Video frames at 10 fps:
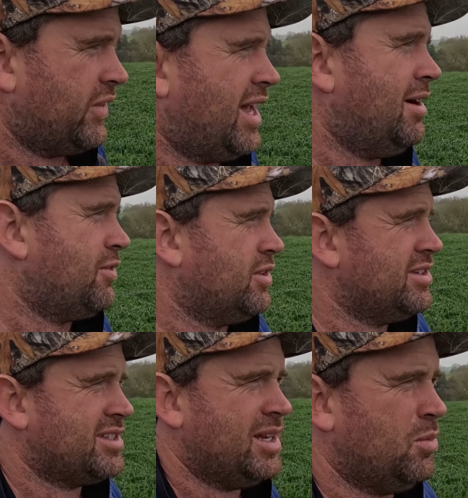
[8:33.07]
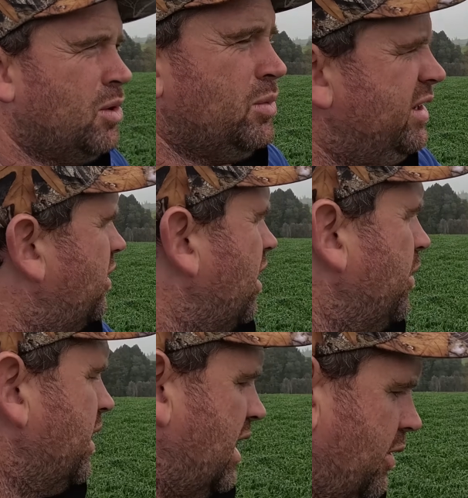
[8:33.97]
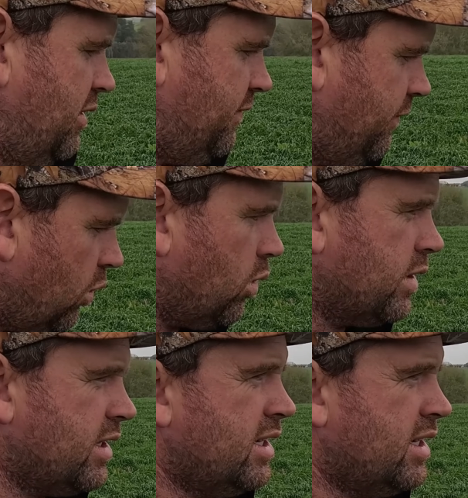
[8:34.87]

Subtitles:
cover is and what we're growing going forward,